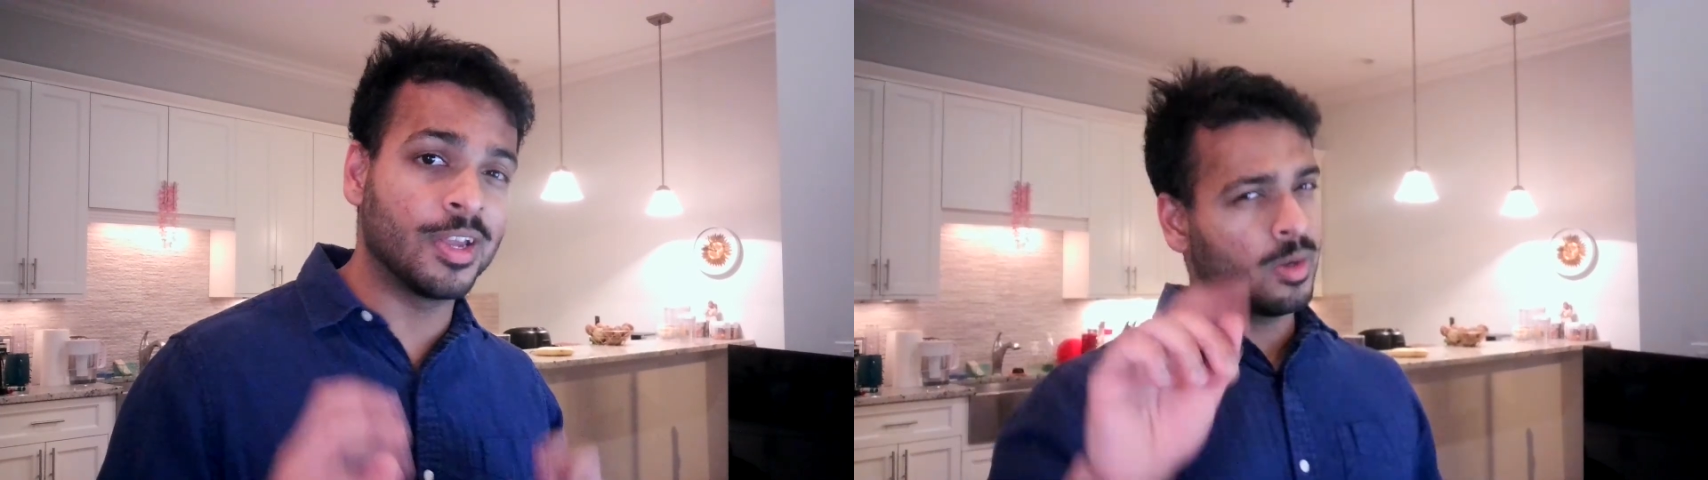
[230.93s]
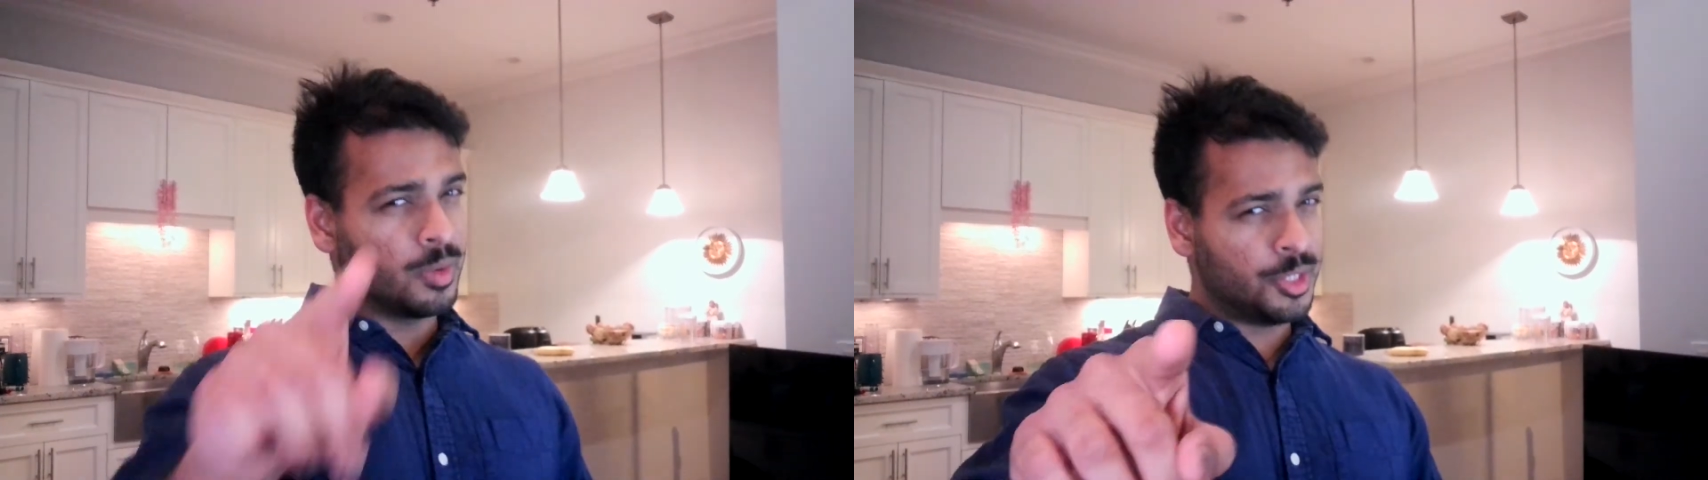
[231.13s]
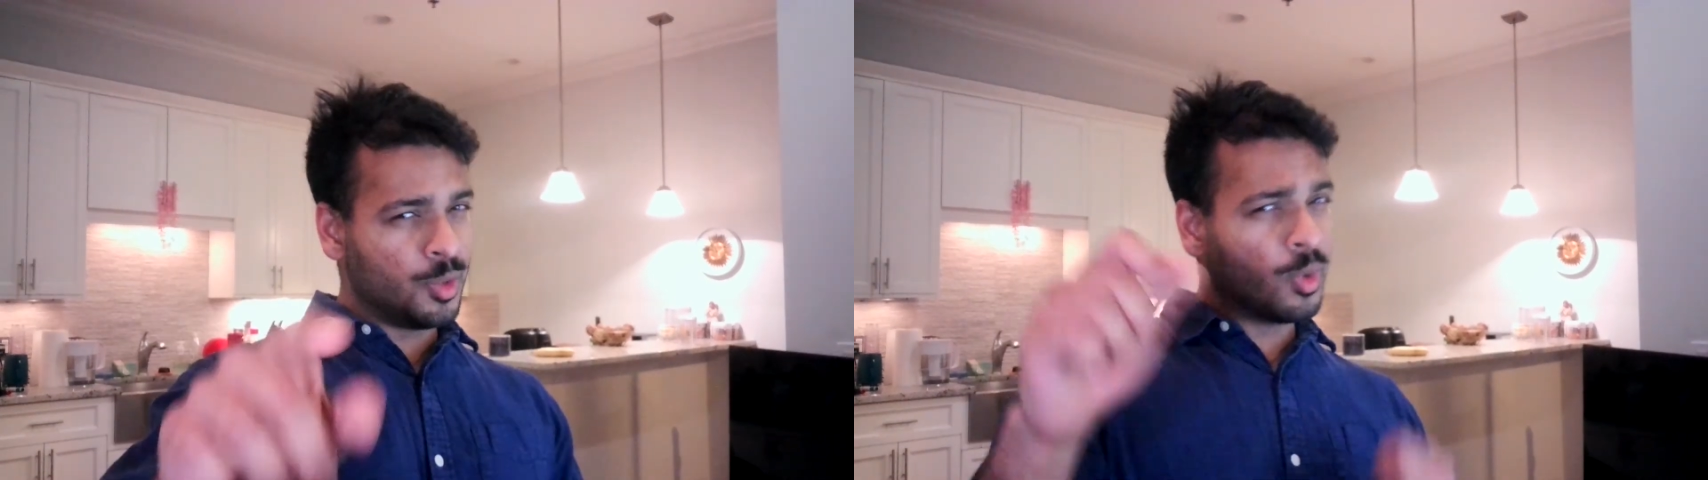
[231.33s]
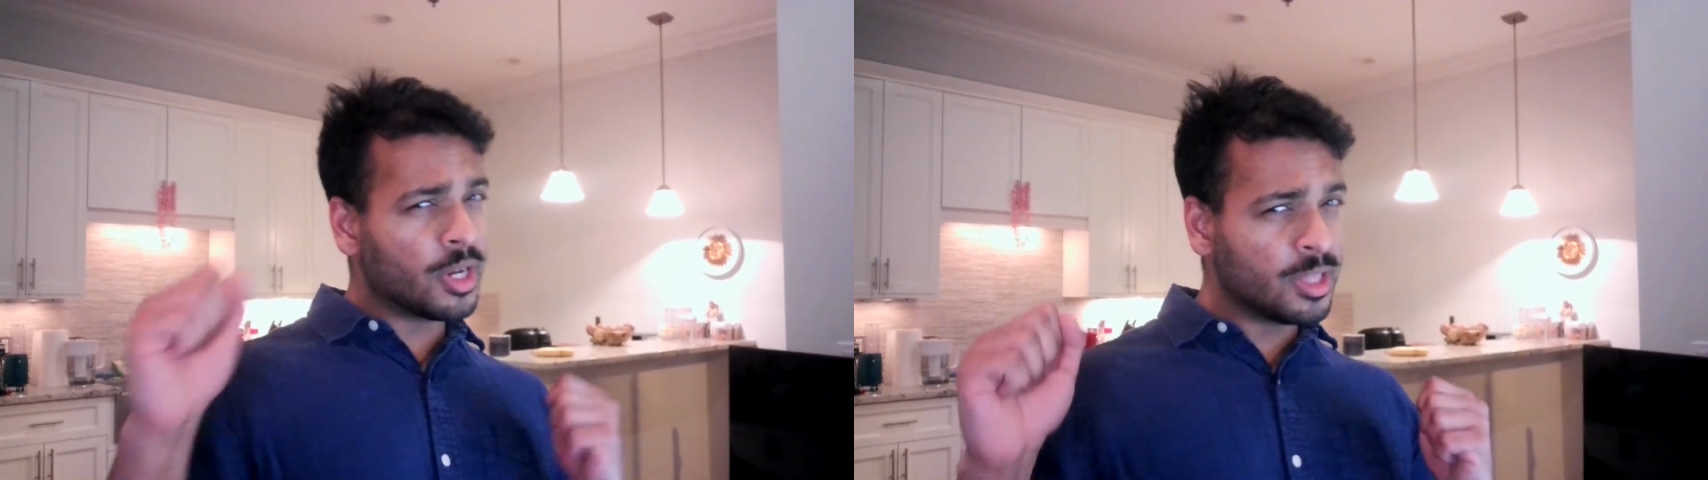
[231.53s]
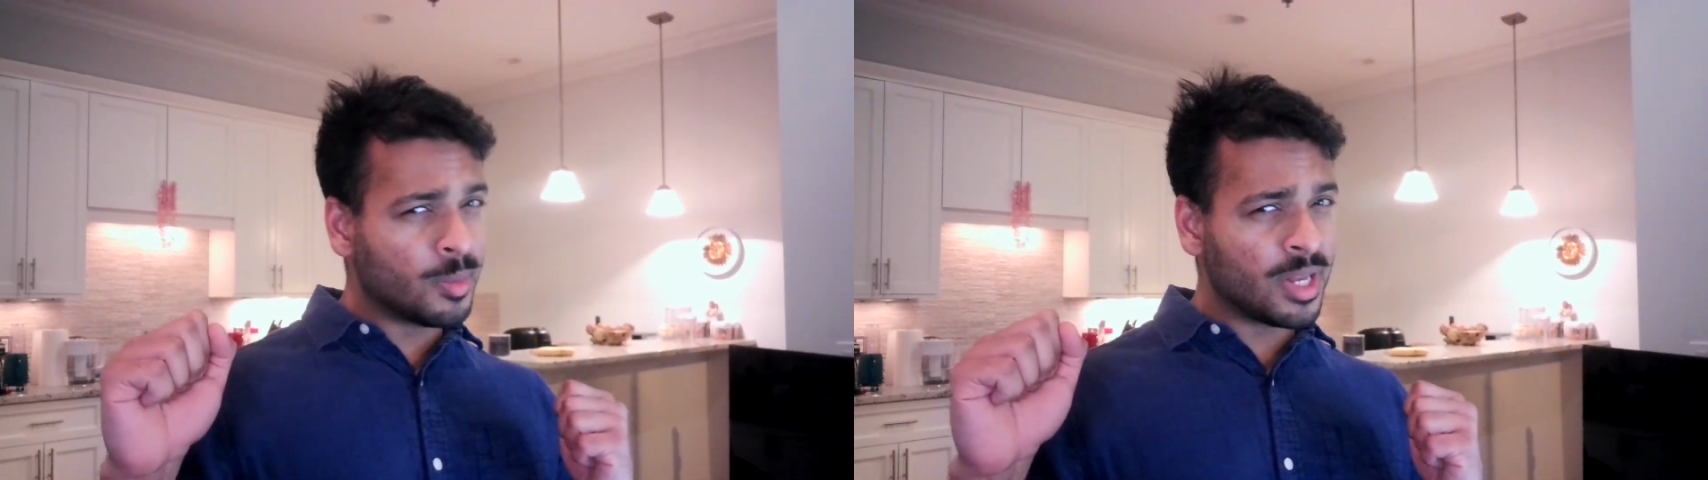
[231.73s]
Would you
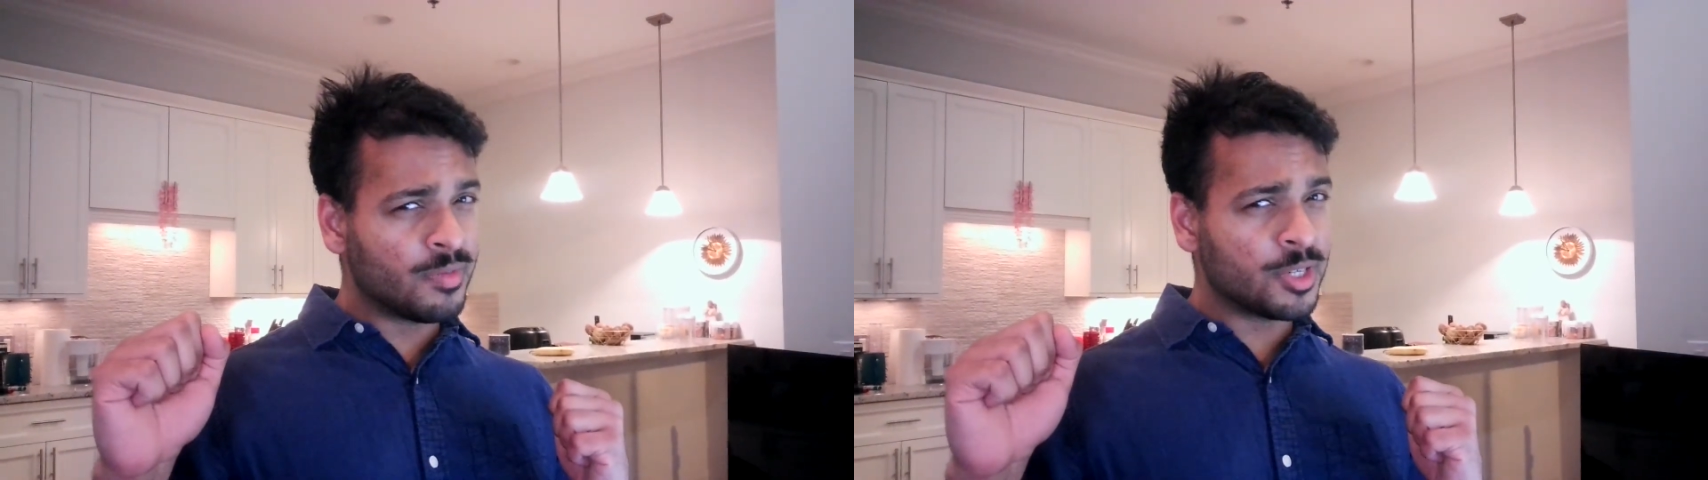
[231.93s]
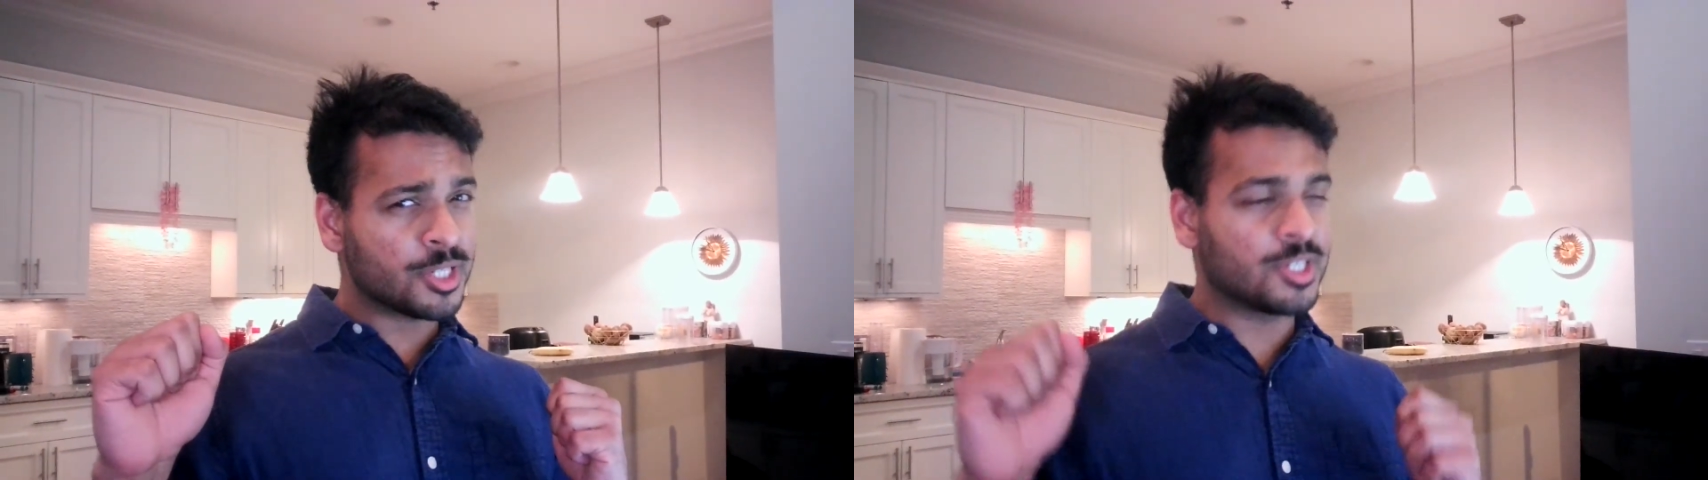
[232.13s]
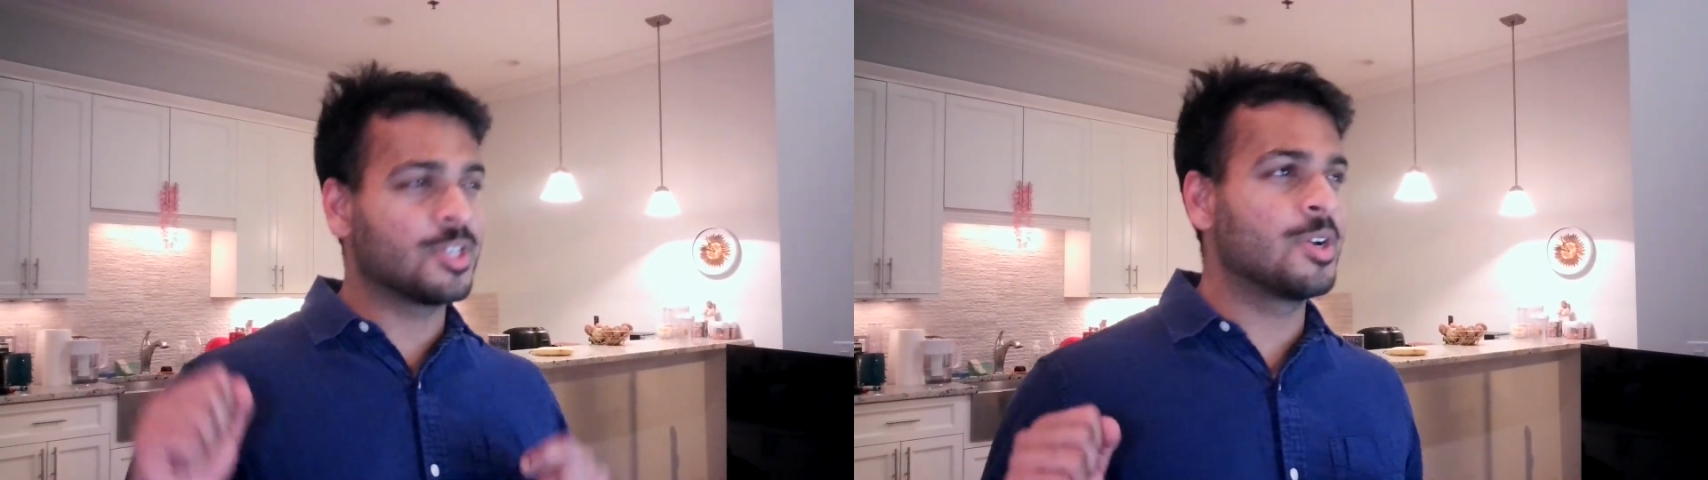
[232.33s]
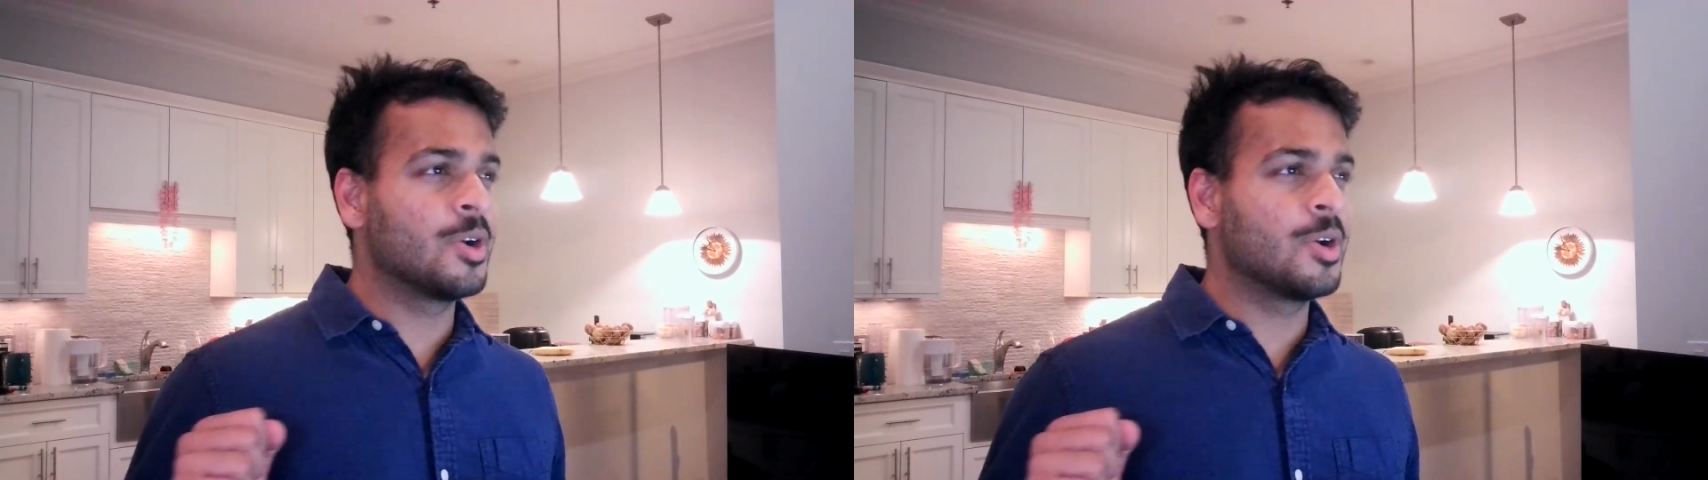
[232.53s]
work in the metaverse?